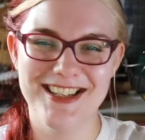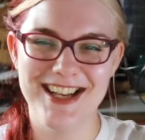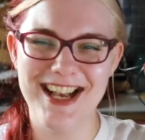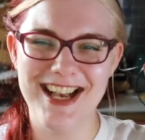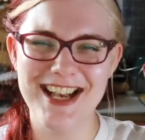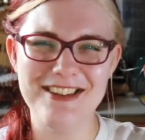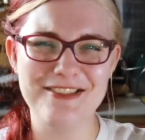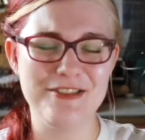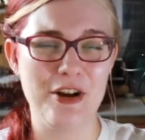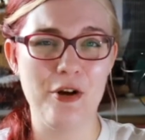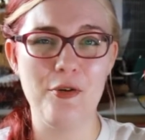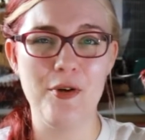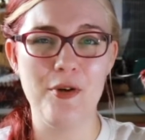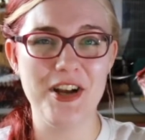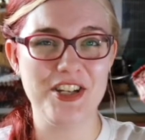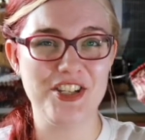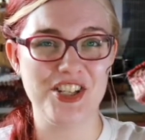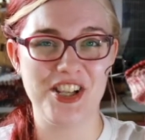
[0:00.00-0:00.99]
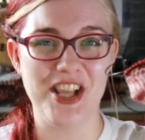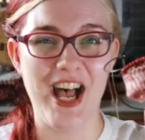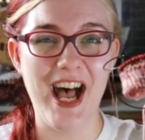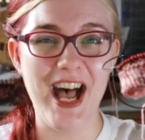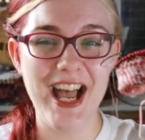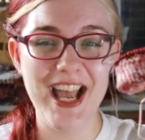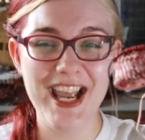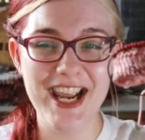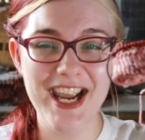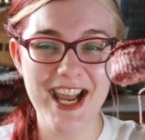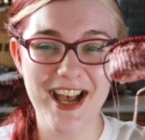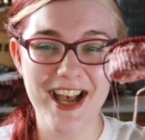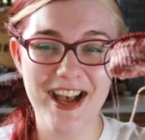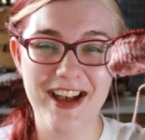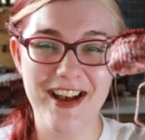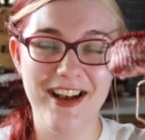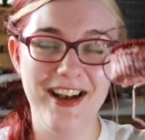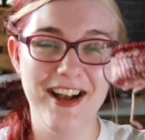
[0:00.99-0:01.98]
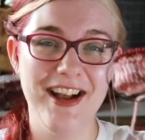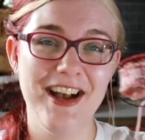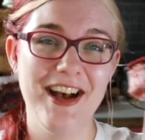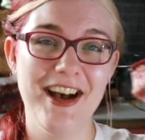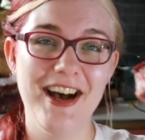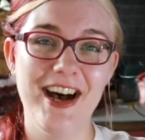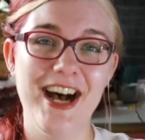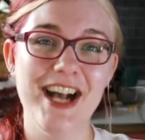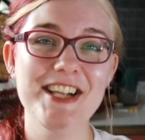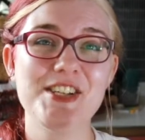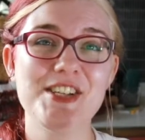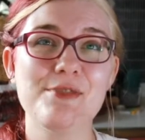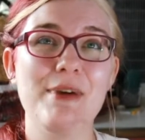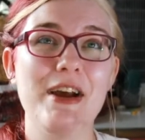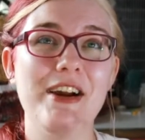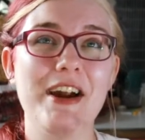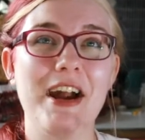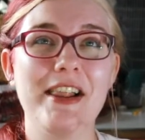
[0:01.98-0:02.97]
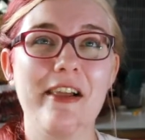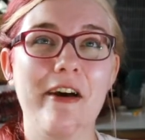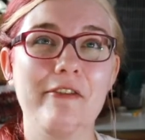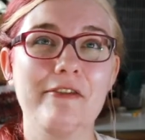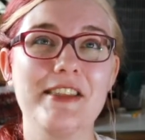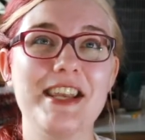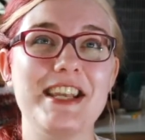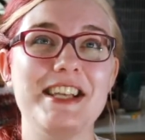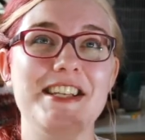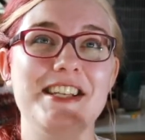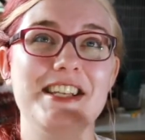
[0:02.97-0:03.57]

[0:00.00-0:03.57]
I don't know, what, July? I swear I love these.